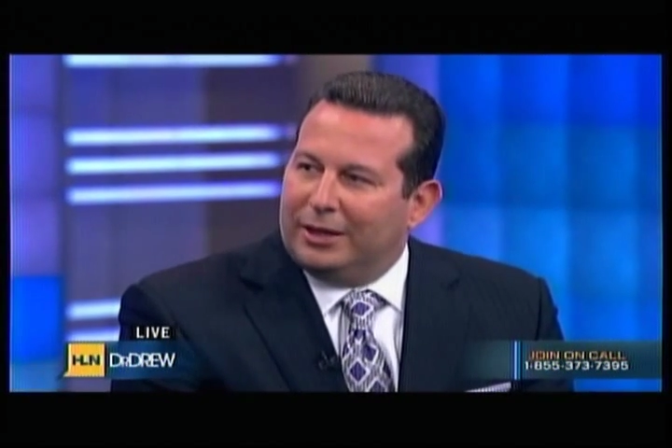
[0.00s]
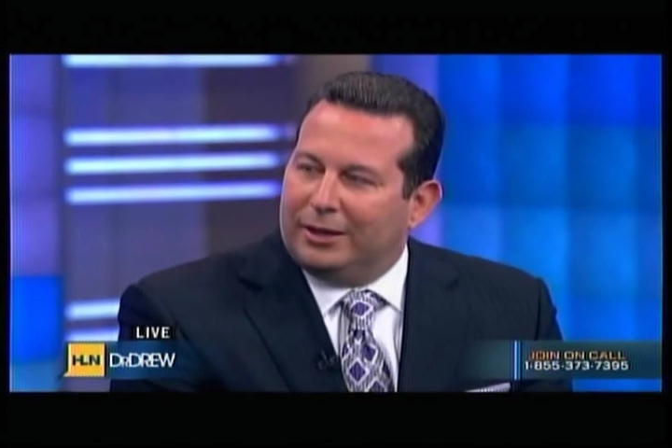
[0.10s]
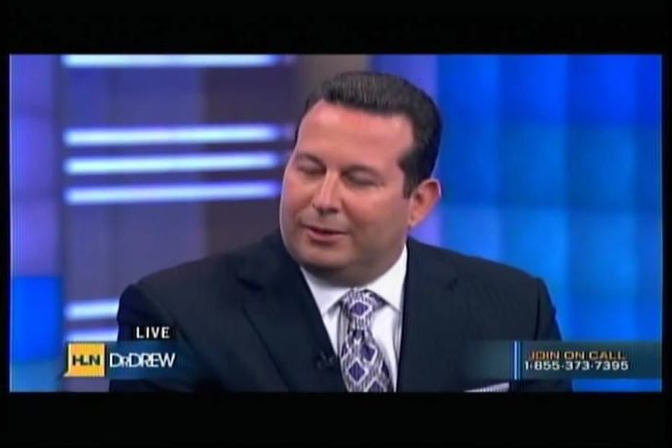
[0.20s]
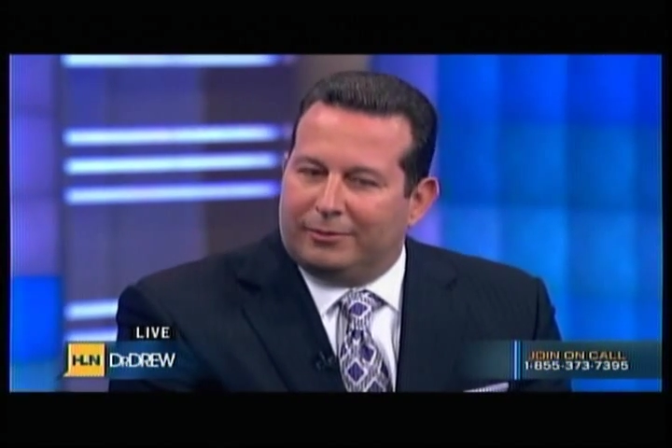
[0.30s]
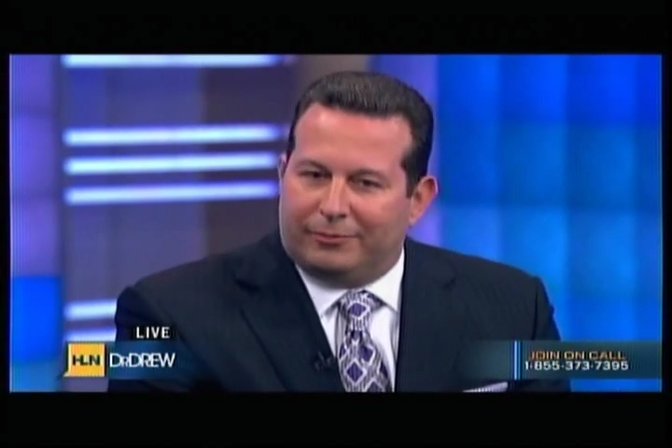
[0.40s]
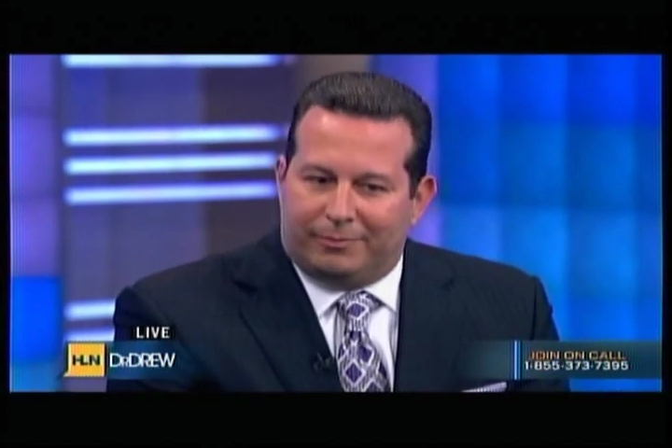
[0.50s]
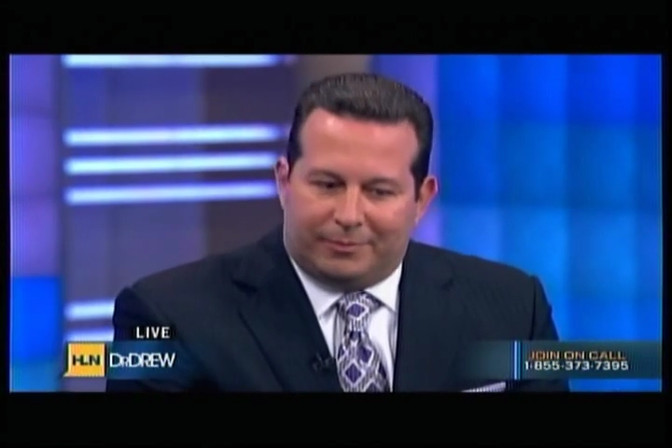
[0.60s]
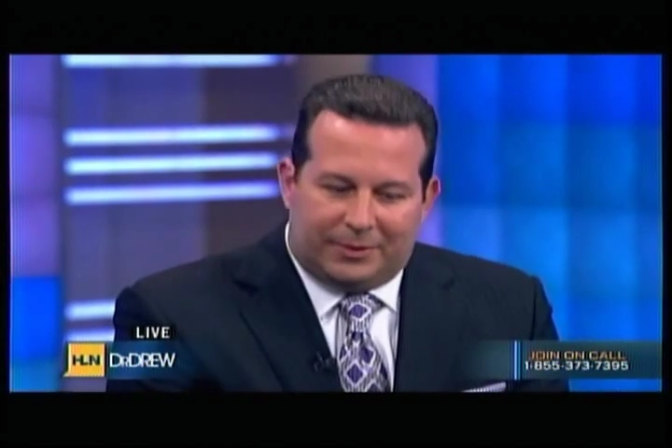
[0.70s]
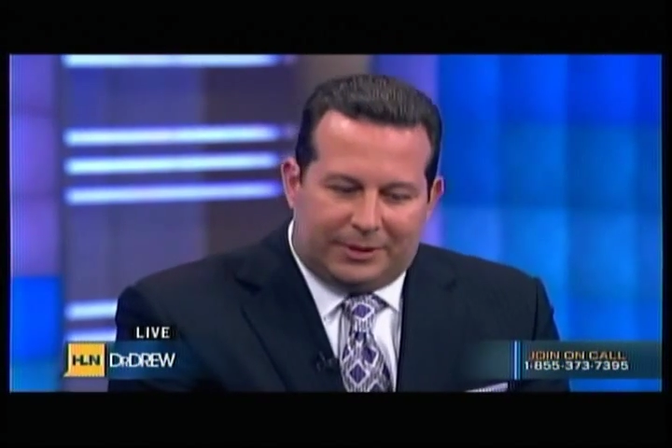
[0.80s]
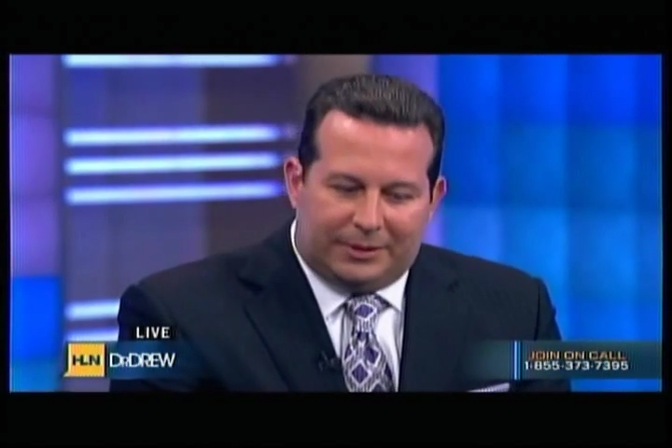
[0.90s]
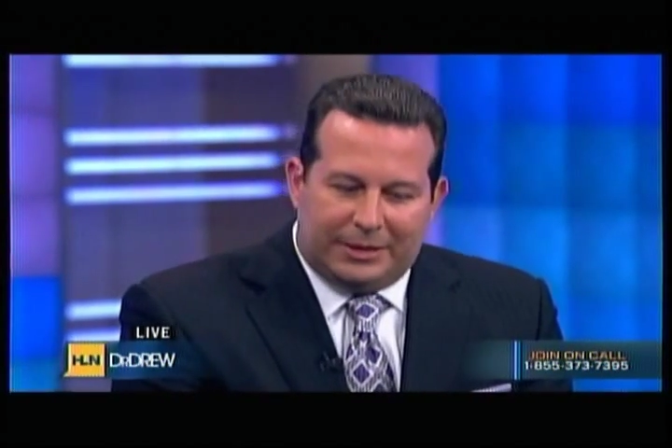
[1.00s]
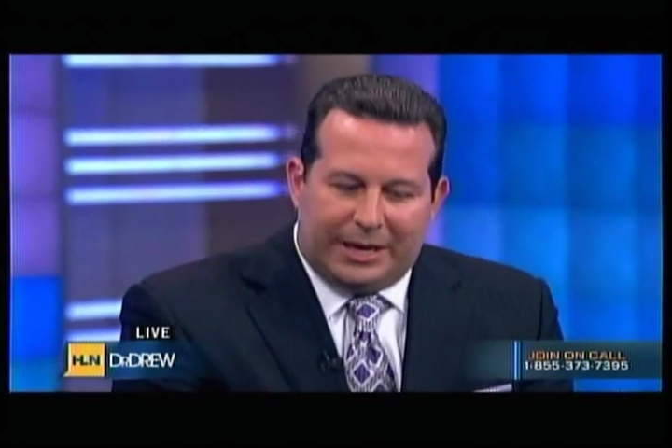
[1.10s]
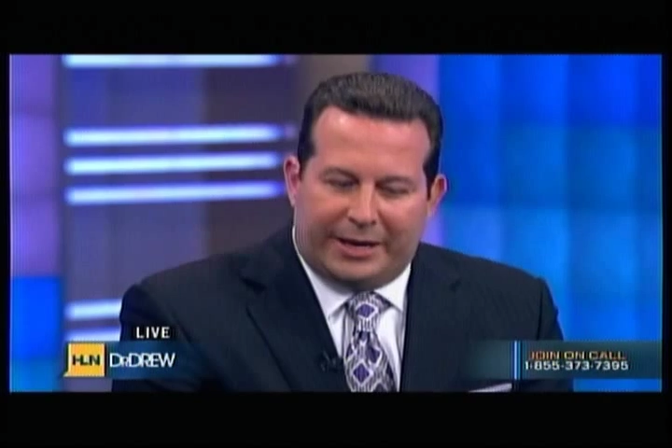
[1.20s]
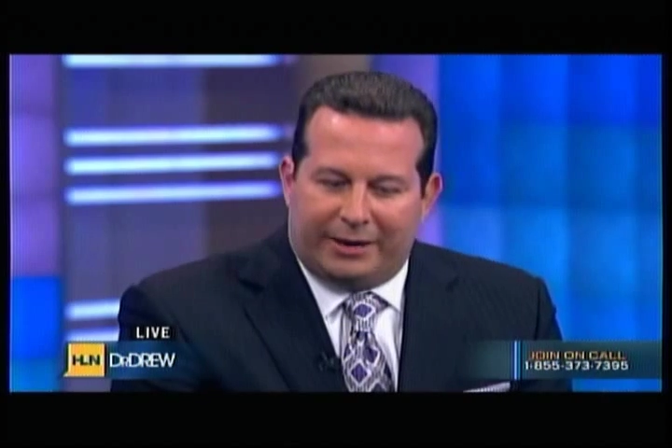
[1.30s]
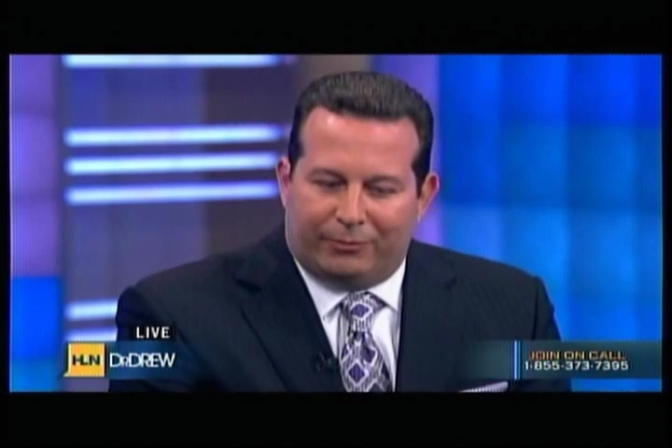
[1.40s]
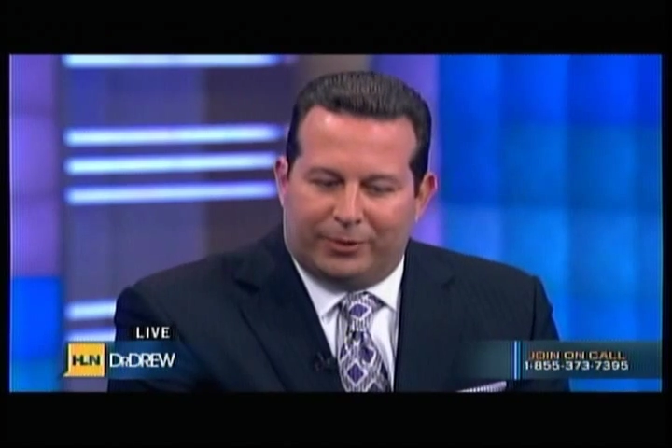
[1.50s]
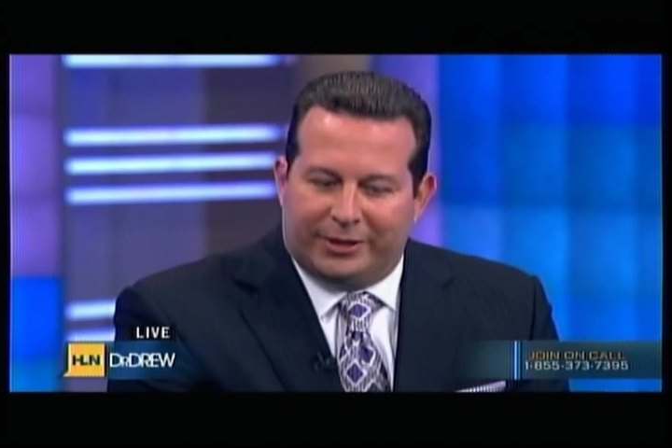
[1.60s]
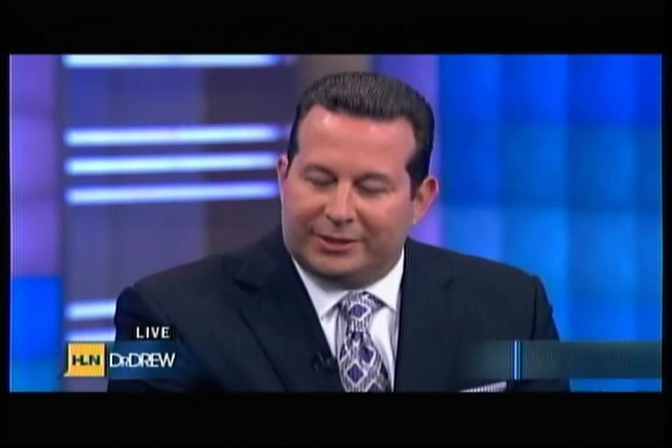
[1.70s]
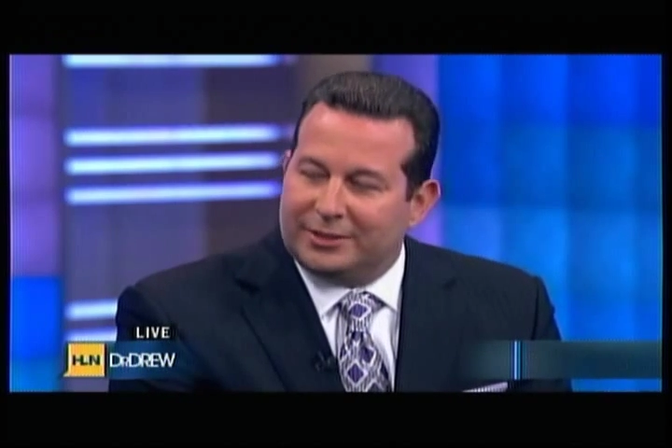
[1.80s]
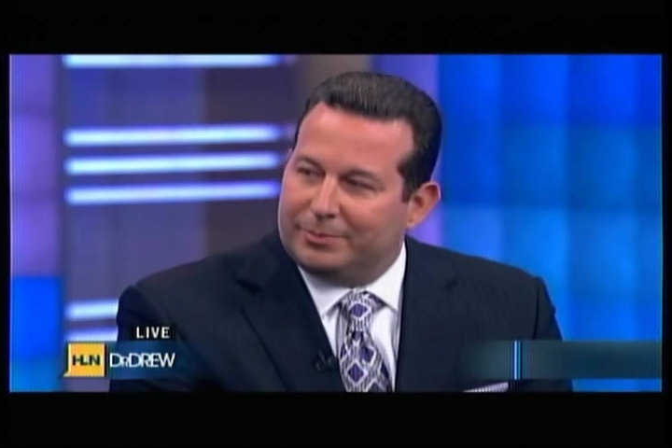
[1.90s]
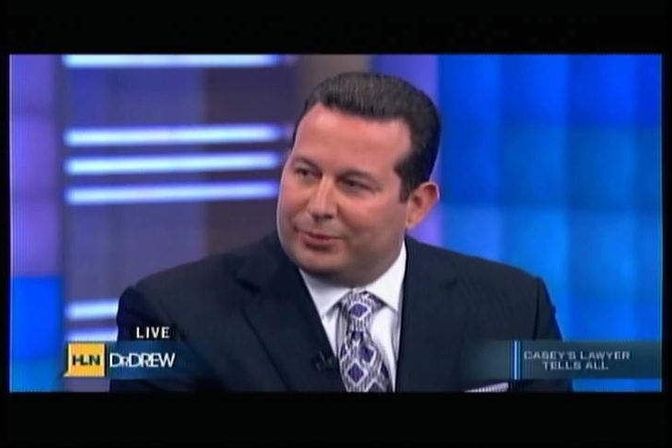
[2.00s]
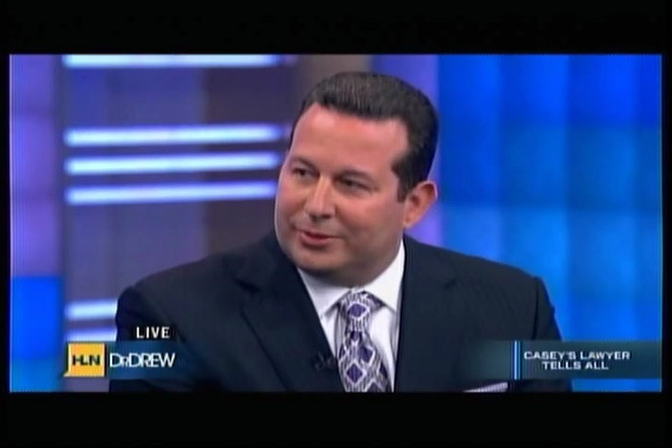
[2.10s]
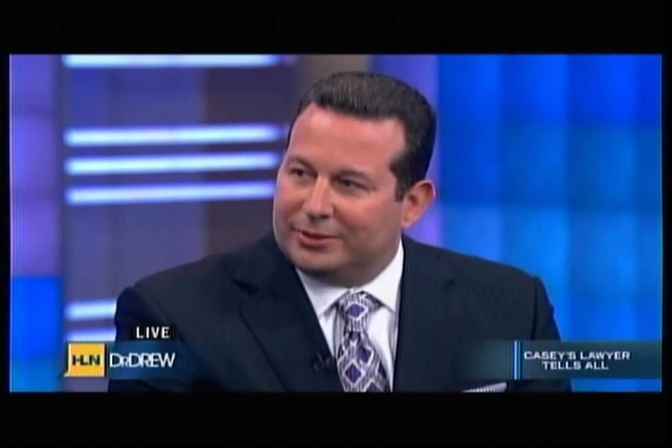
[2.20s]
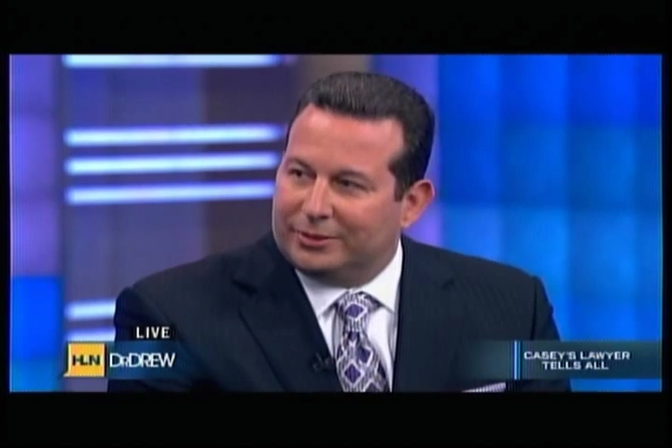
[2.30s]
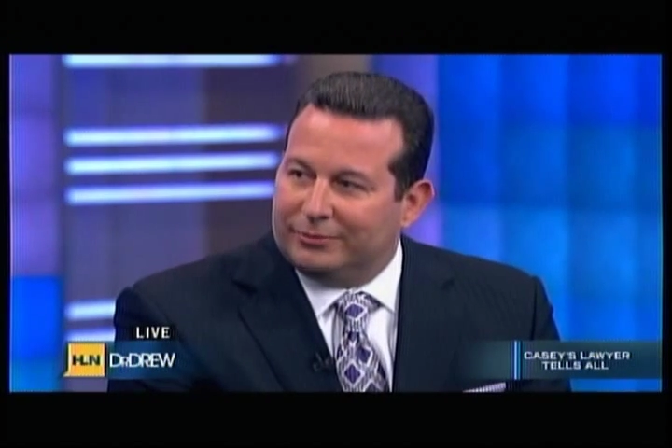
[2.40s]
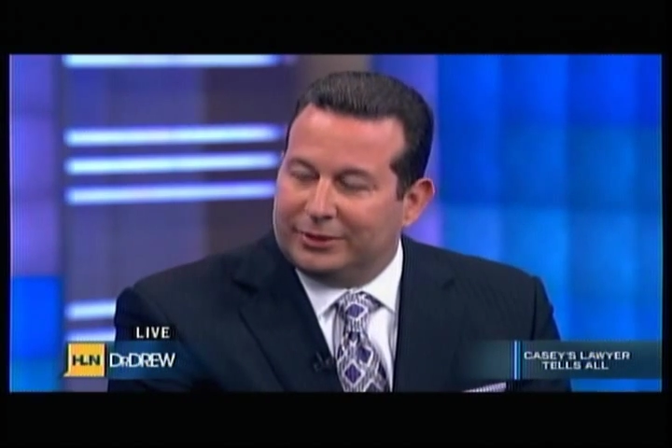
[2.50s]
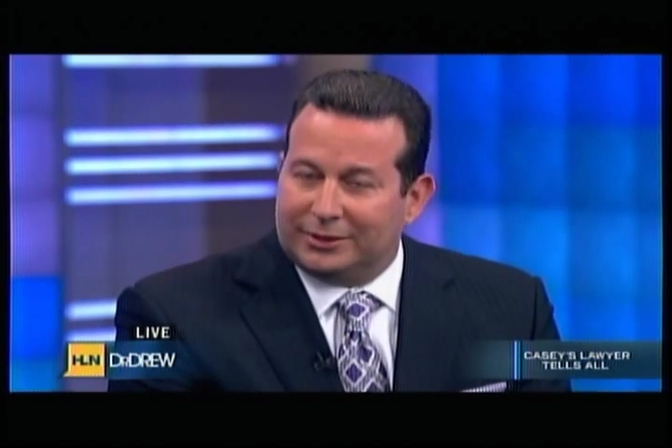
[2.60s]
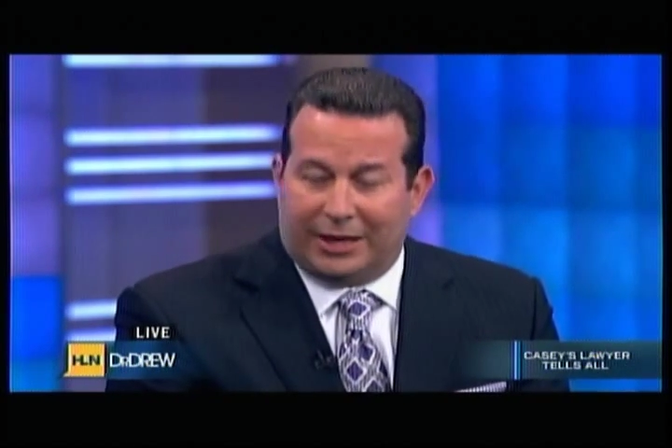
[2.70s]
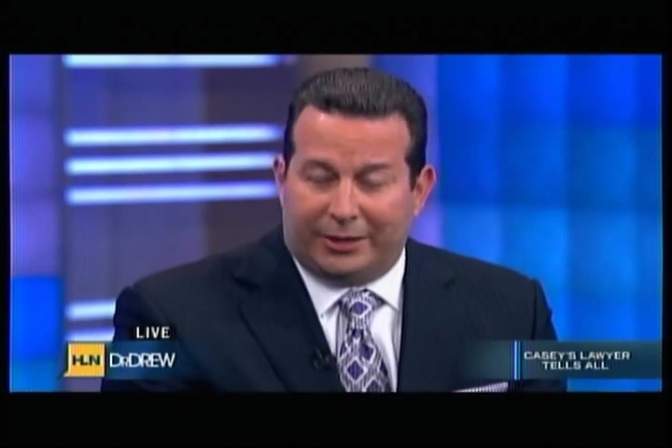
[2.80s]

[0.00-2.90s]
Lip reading: and not have one innocent person convicted.